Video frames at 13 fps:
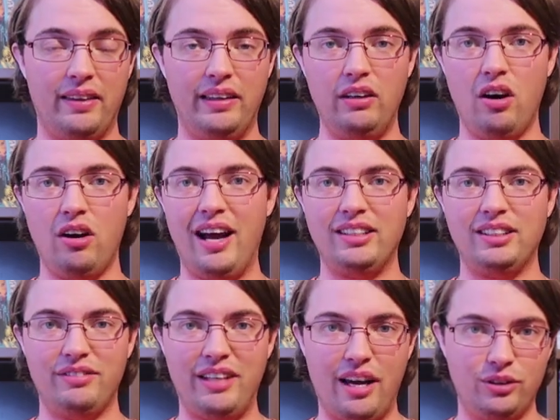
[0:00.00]
There are,
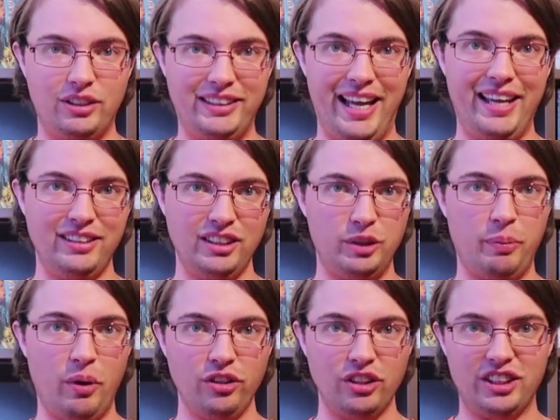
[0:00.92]
as of now, 10
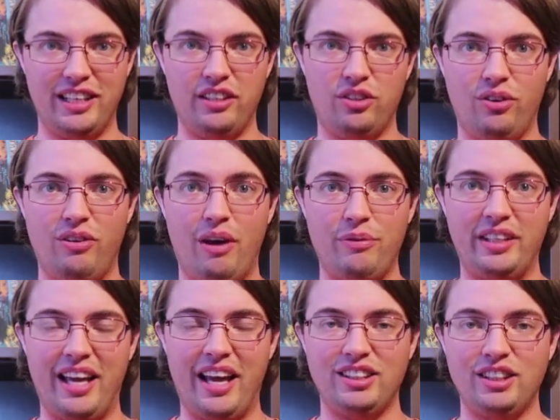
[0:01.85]
spots in or around the
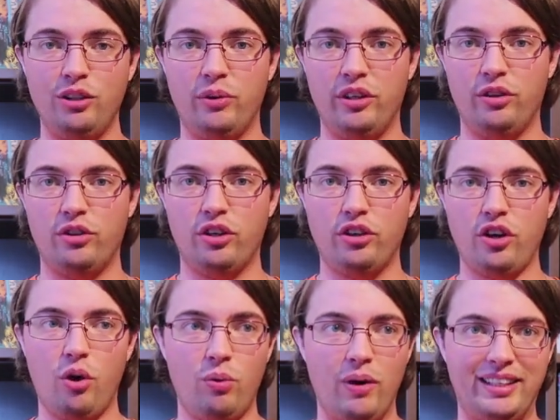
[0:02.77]
castle where you can
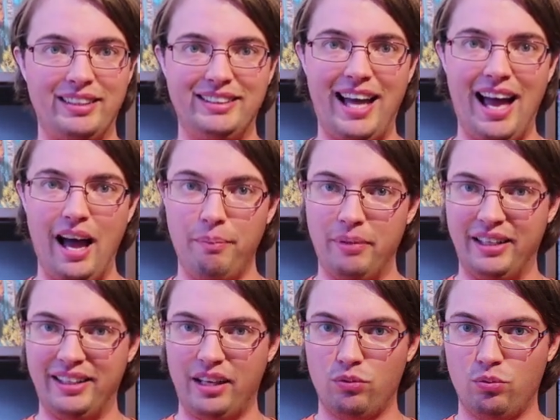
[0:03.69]
go and tap
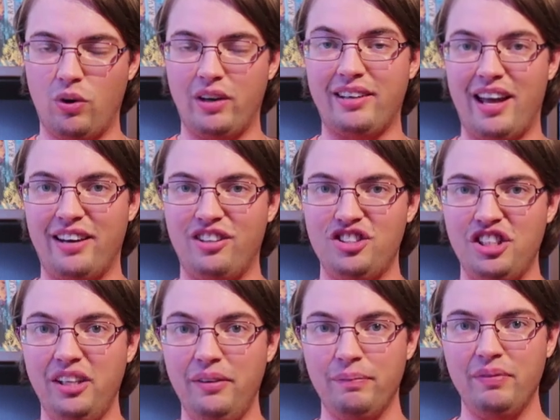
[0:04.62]
and get 1
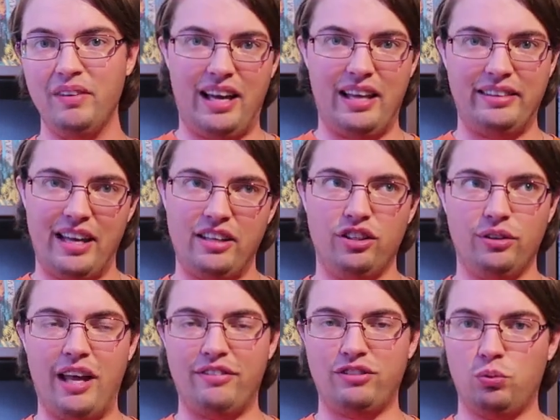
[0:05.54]
energy, and then
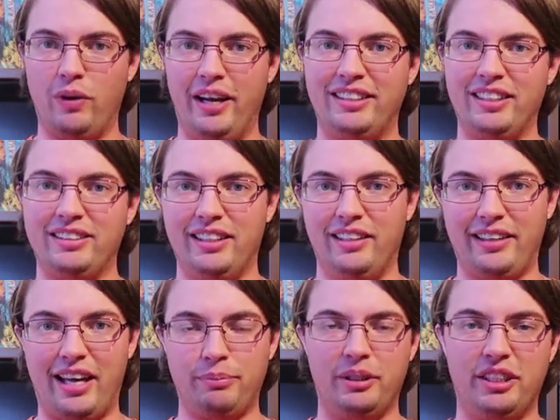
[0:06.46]
you'll have to wait until
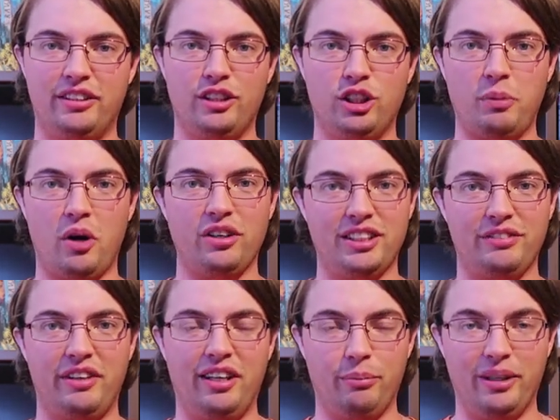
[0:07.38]
that particular spot is
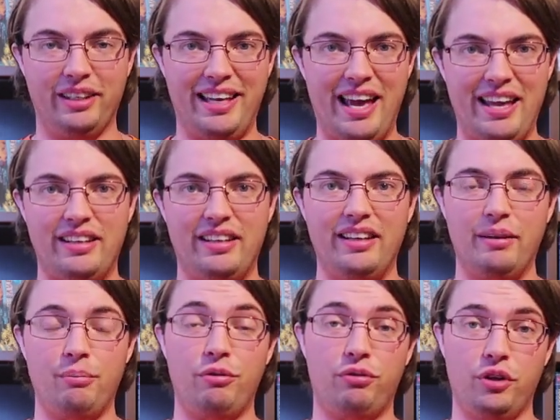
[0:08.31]
available again
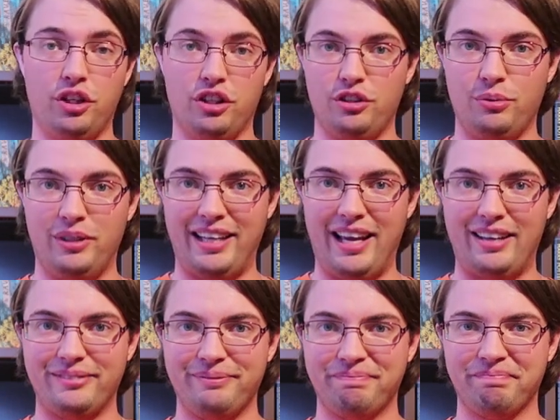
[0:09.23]
before you can do it
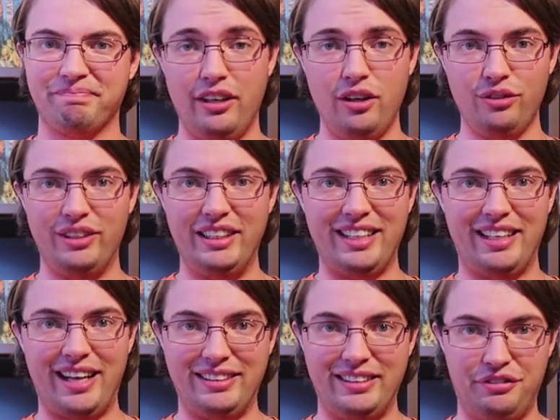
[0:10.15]
again. They all
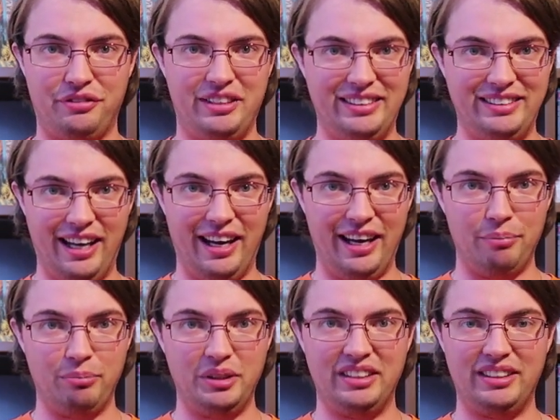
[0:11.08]
reset at different
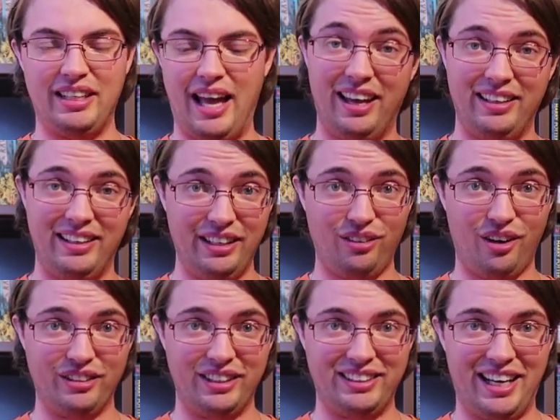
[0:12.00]
times, and here
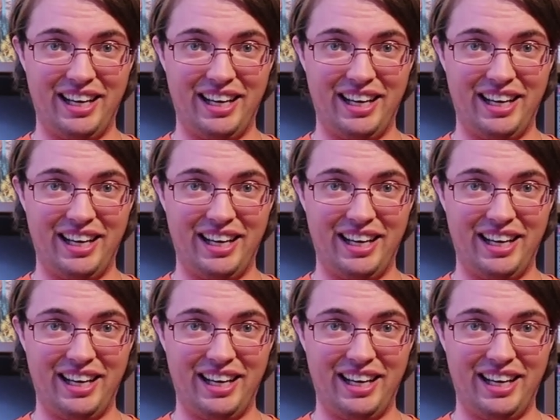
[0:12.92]
are the